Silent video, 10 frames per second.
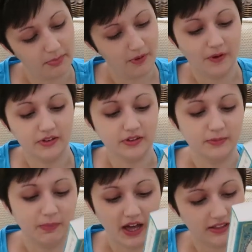
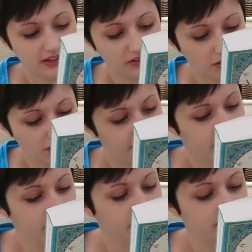books by this
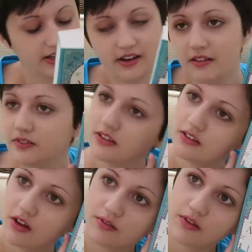author because I love
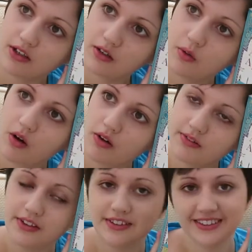discovering new
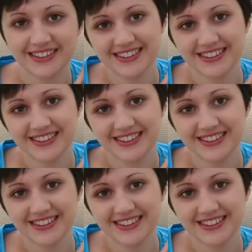authors.